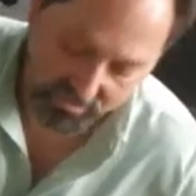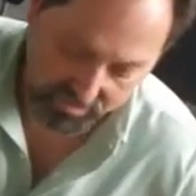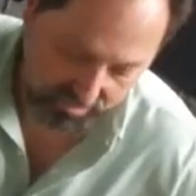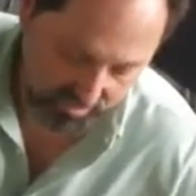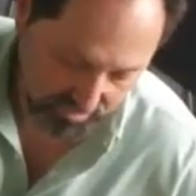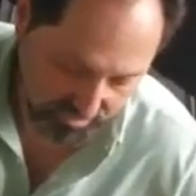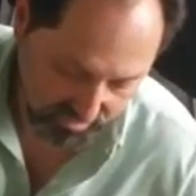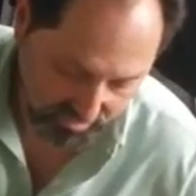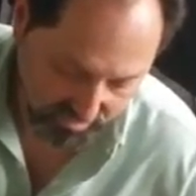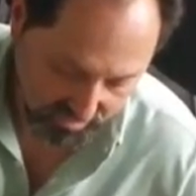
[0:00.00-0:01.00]

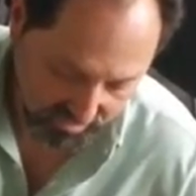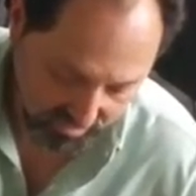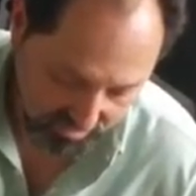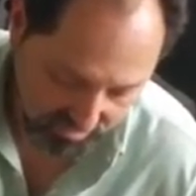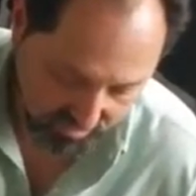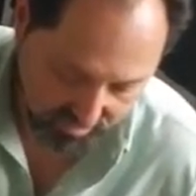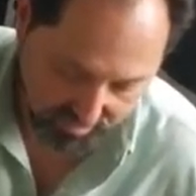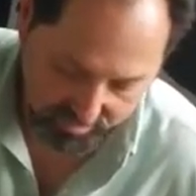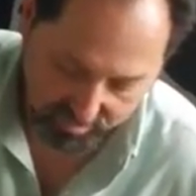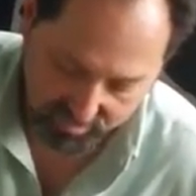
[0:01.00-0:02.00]

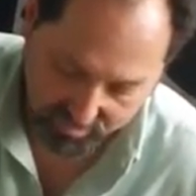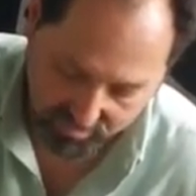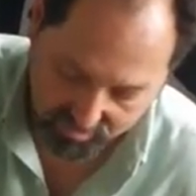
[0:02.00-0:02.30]
No one is speaking in this clip.